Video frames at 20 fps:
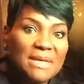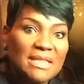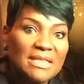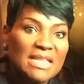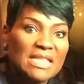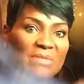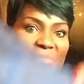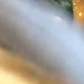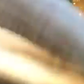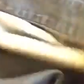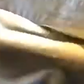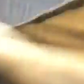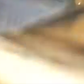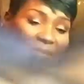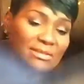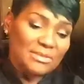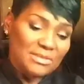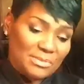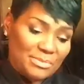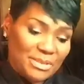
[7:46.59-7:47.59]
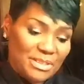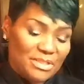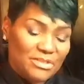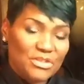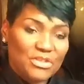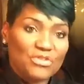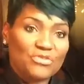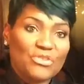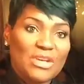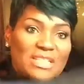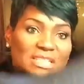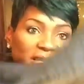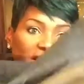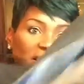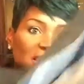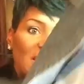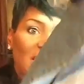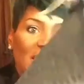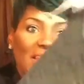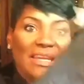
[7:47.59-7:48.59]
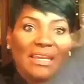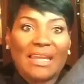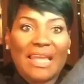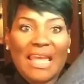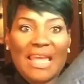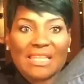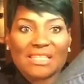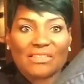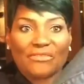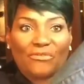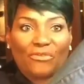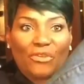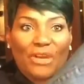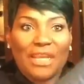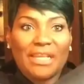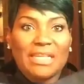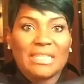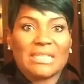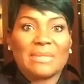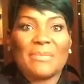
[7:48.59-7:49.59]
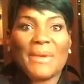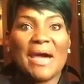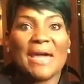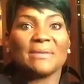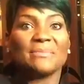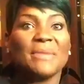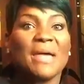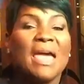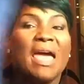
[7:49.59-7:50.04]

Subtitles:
And this one has a little bit of distressing in it and it has the frayed at the bottom.